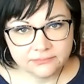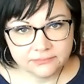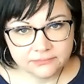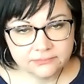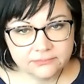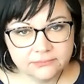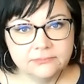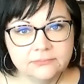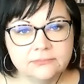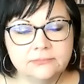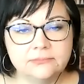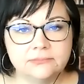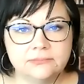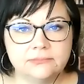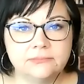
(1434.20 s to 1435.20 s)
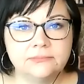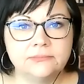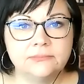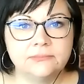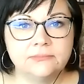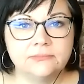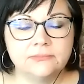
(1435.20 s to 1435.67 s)

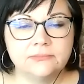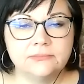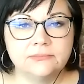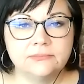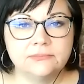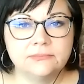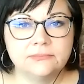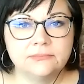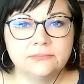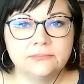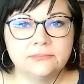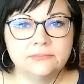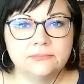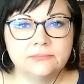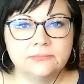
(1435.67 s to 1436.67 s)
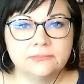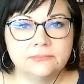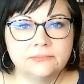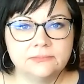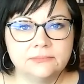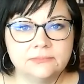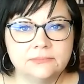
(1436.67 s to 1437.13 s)

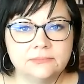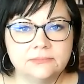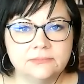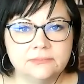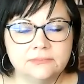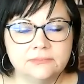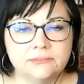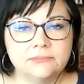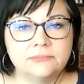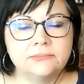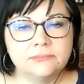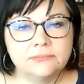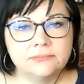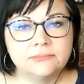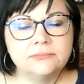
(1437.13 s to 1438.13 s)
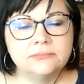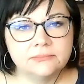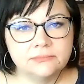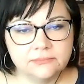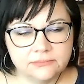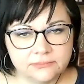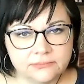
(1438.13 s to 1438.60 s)

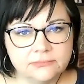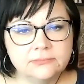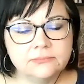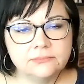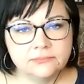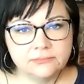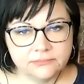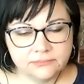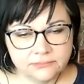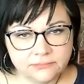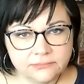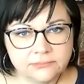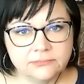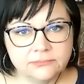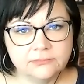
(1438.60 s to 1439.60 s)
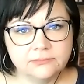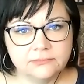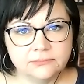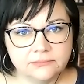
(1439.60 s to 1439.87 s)
The person shown says nothing.